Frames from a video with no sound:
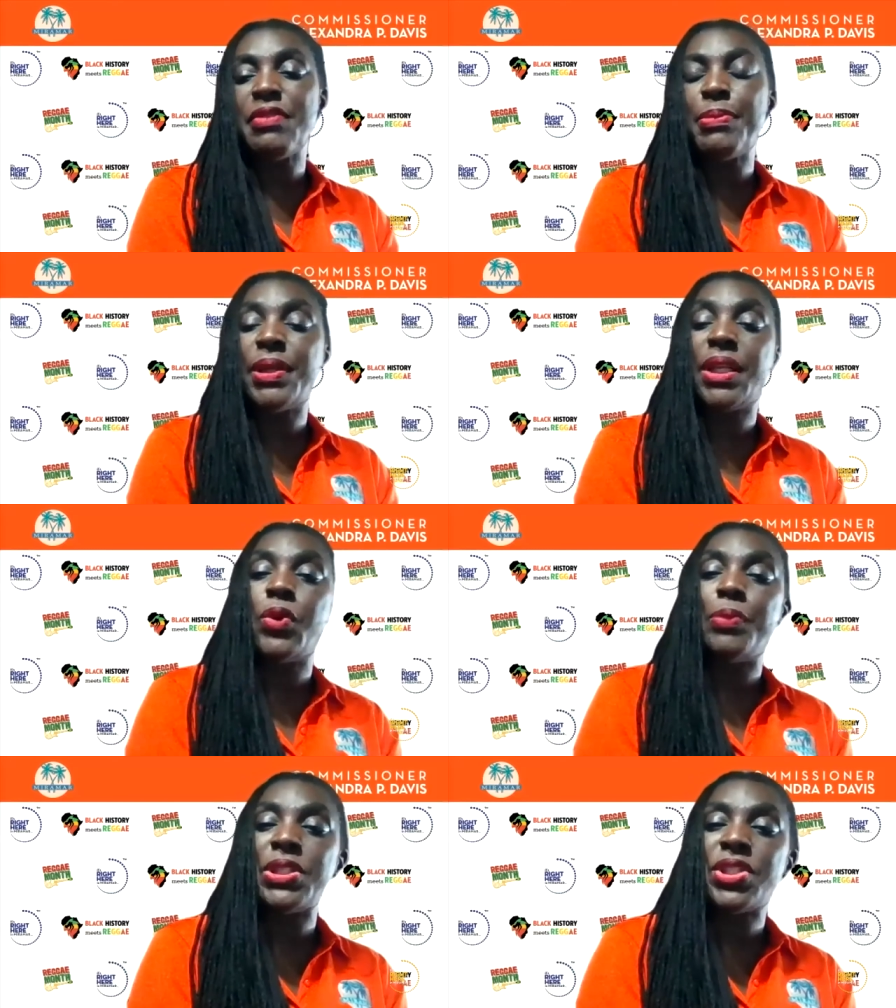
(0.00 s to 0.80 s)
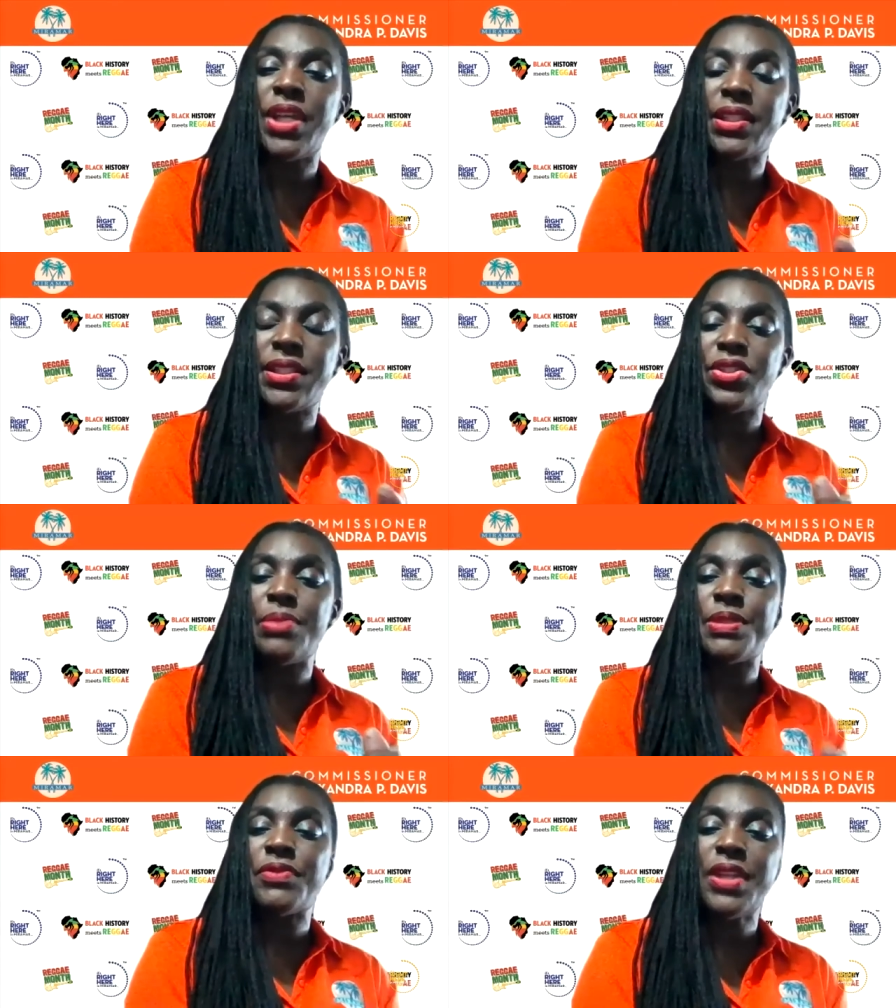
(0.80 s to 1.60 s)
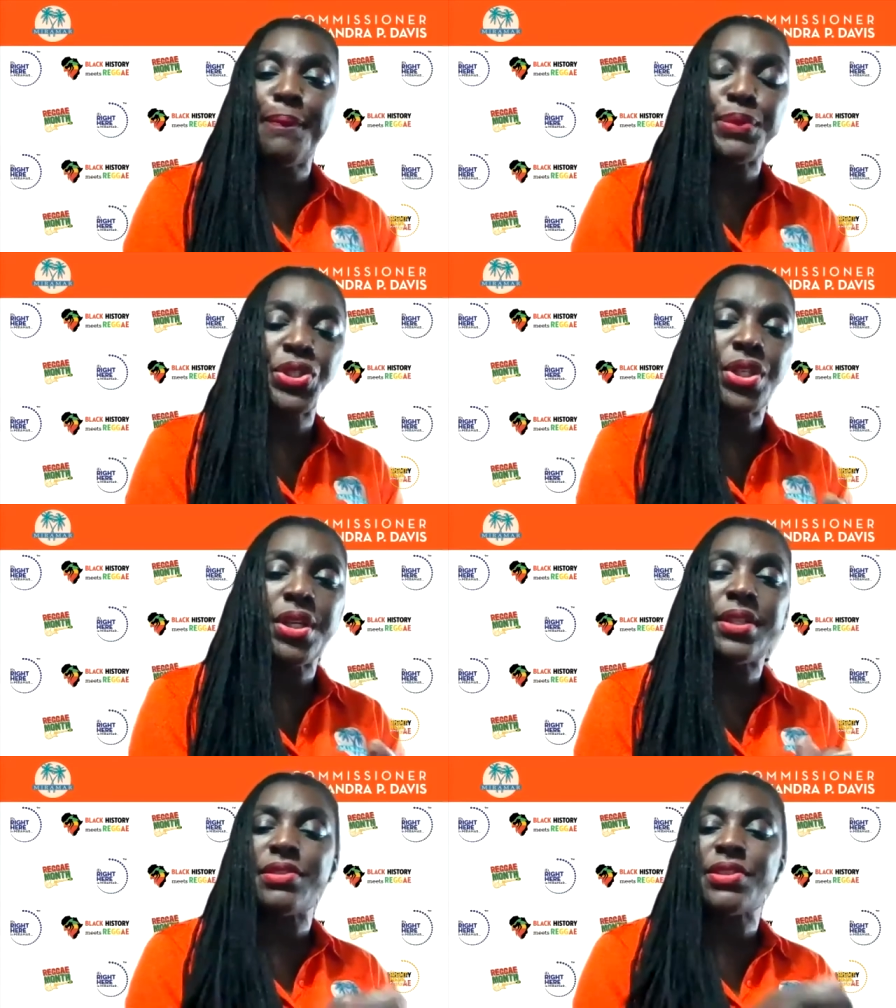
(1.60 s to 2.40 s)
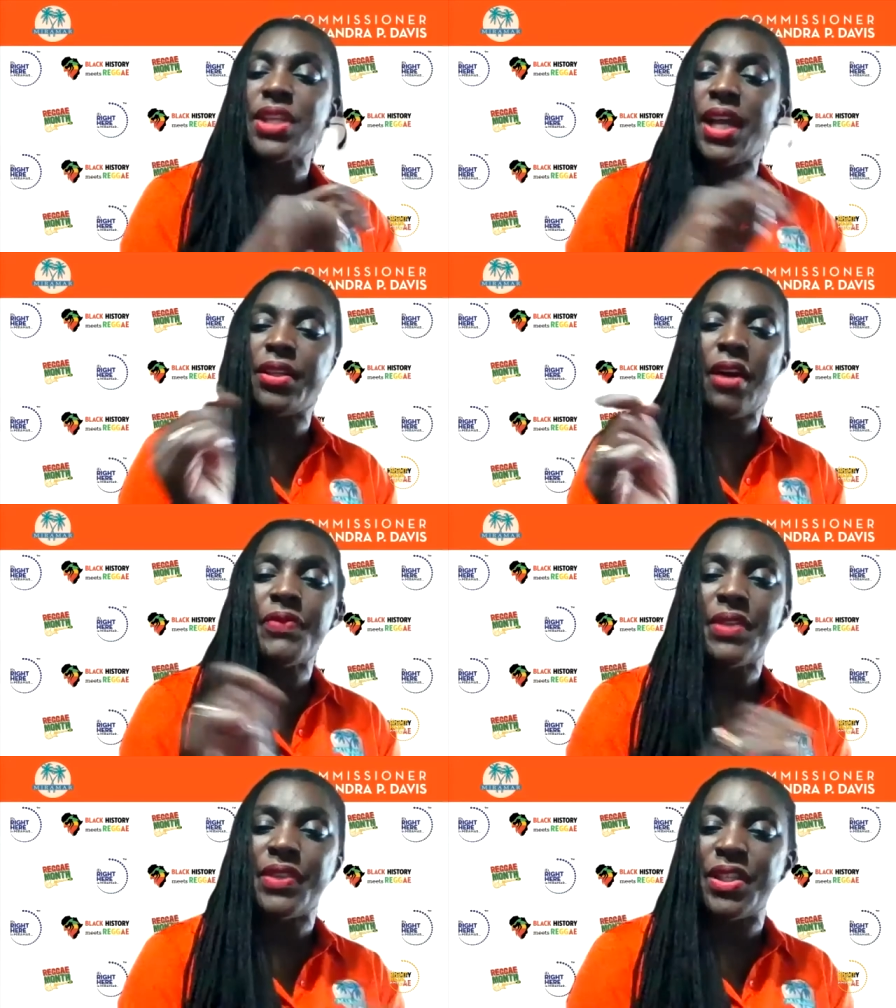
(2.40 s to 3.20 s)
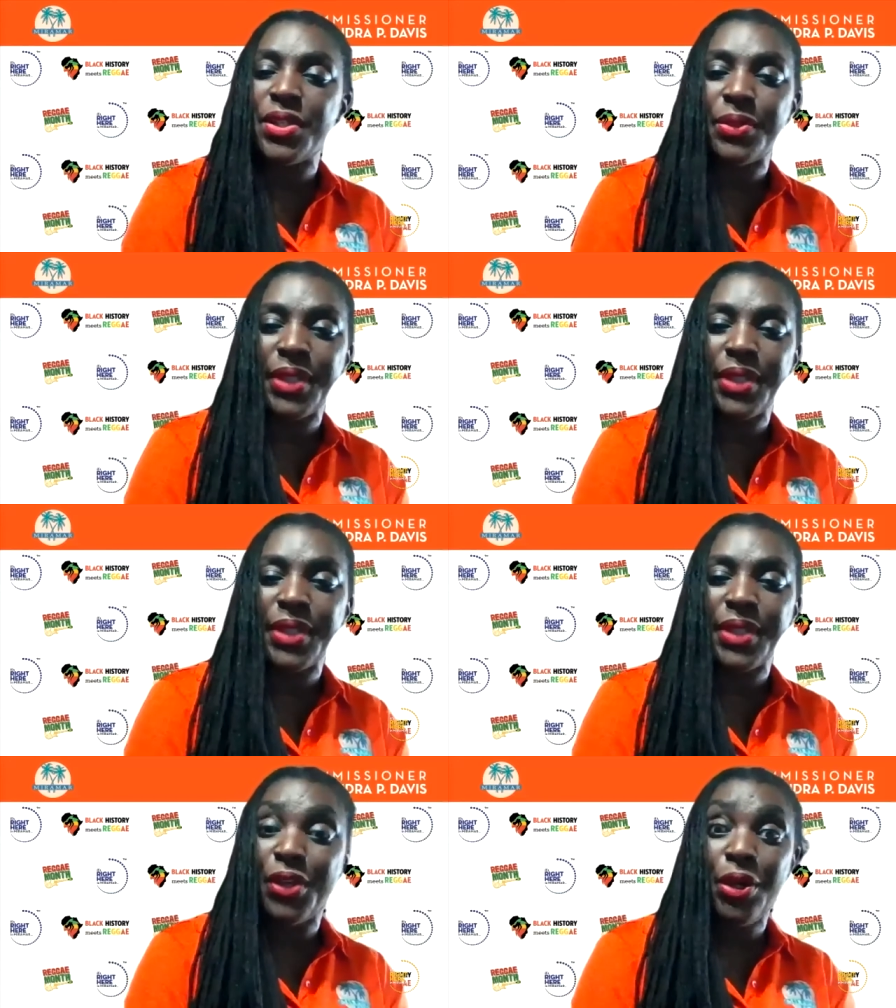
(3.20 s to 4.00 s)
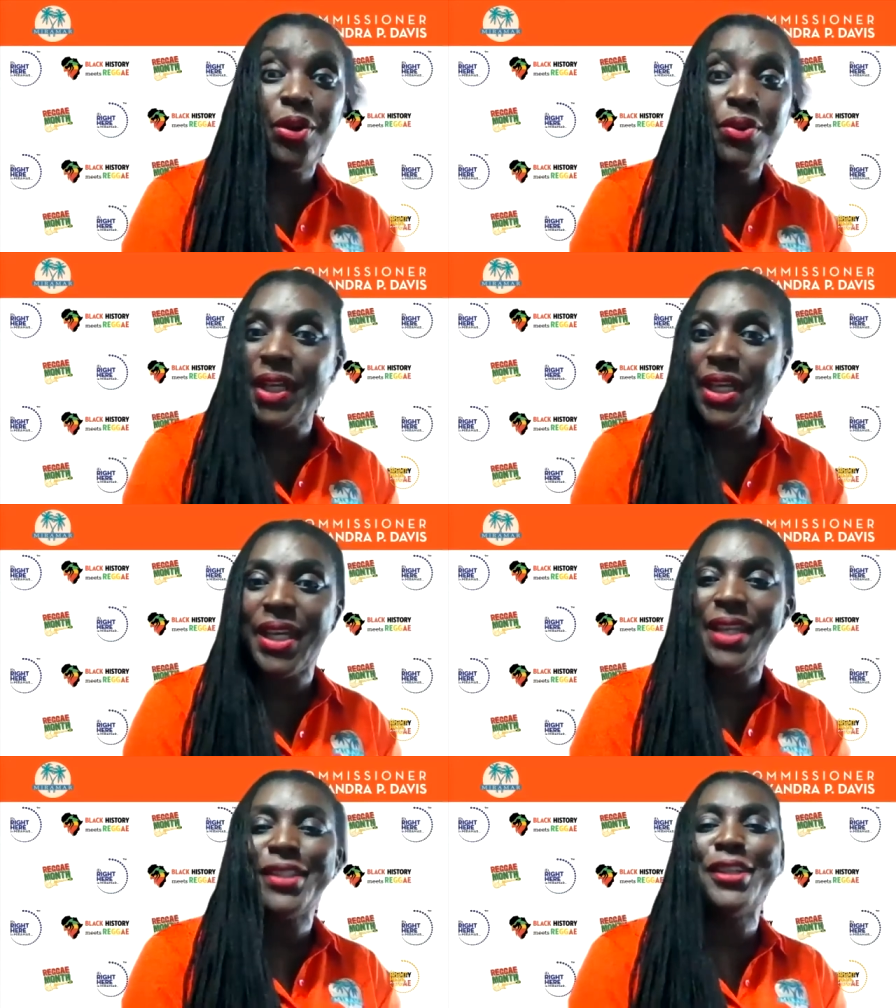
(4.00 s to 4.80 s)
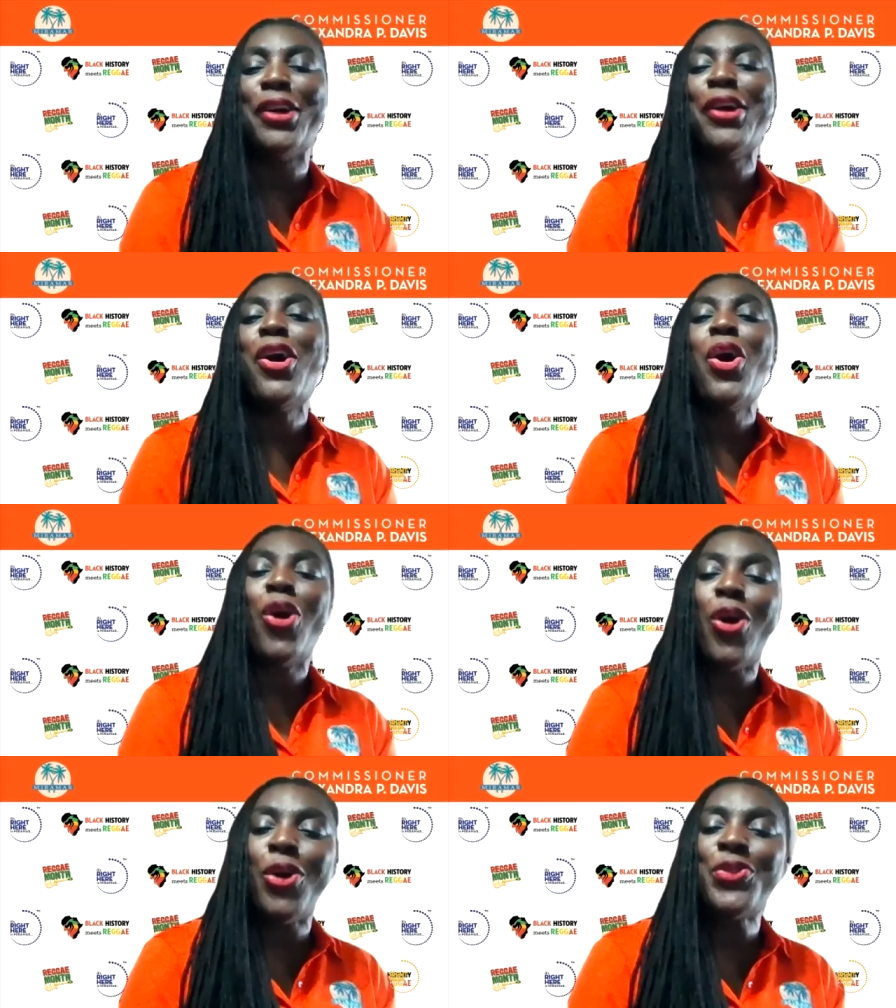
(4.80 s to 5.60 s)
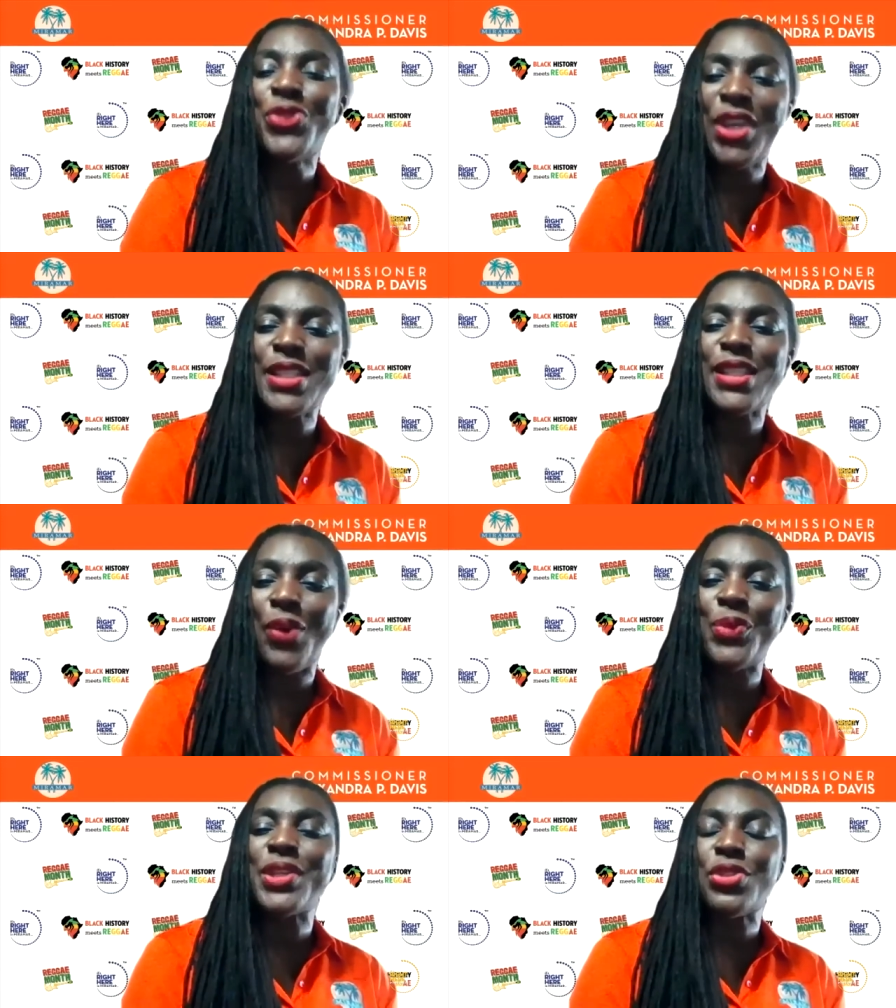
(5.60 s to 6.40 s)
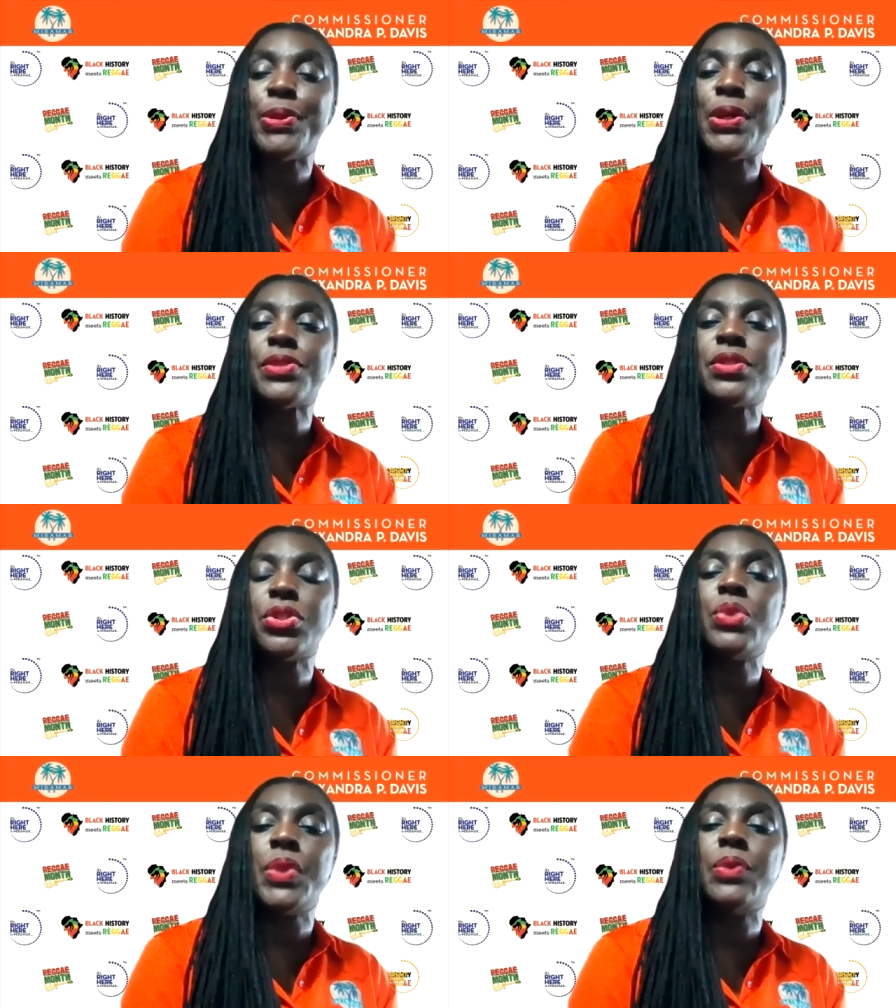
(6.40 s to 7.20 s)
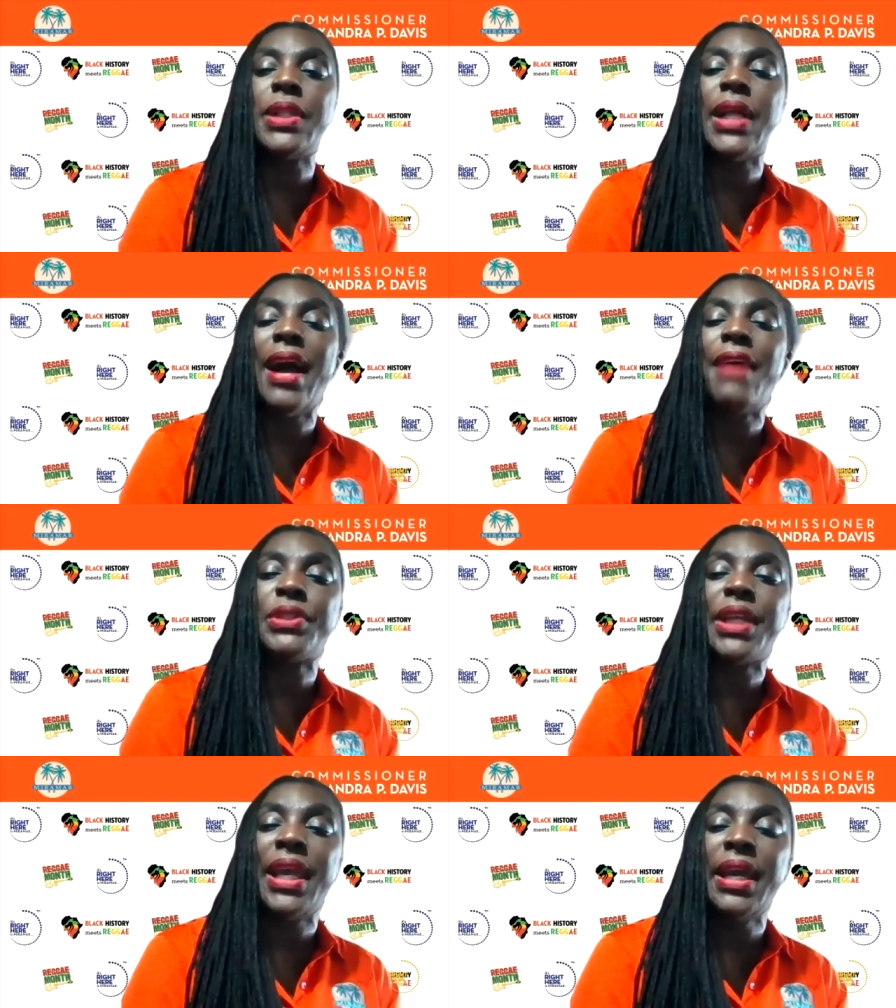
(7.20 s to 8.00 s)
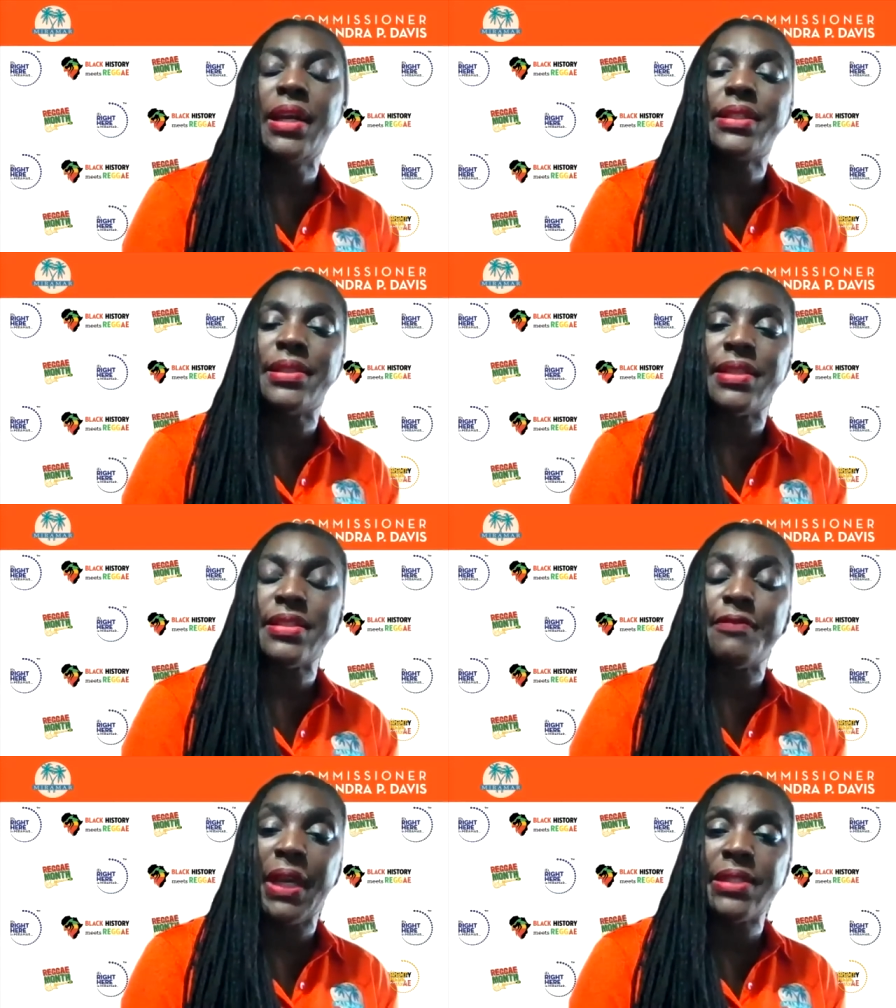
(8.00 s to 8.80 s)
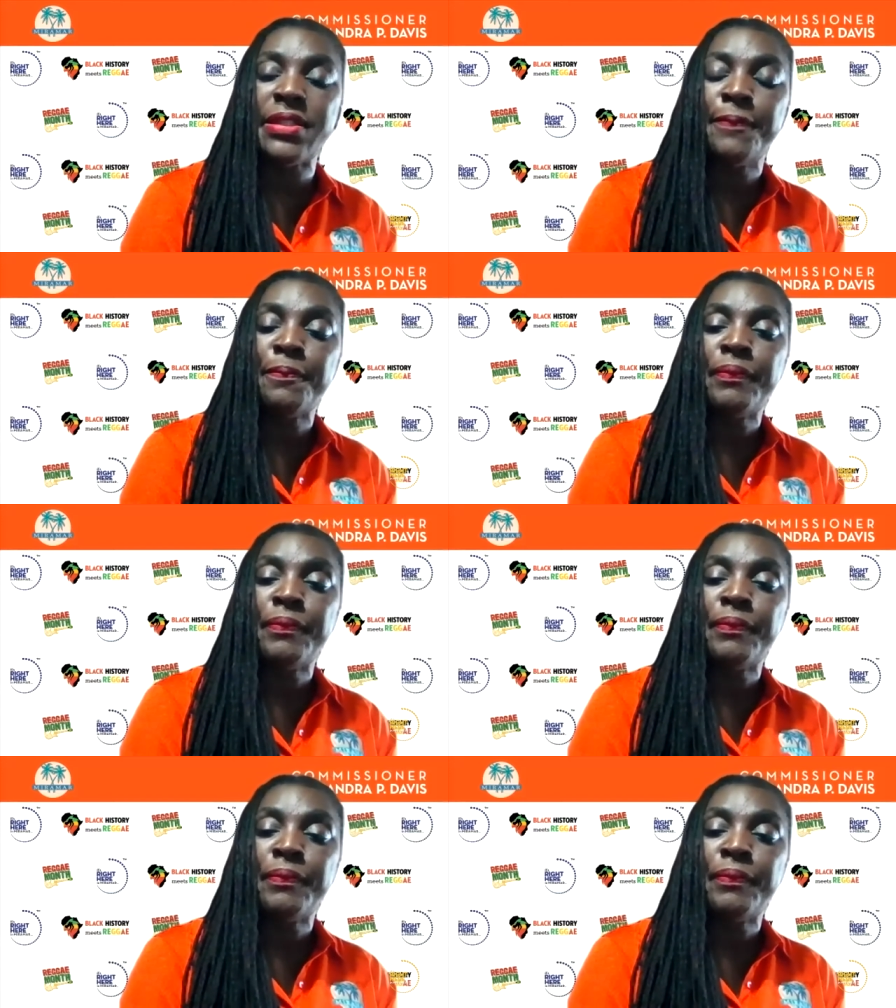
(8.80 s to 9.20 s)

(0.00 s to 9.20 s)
Everybody will be checked in terms of temperature. They'll sign off that they don't have COVID. You know, all the things that we're supposed to do, we will have on hand at this event.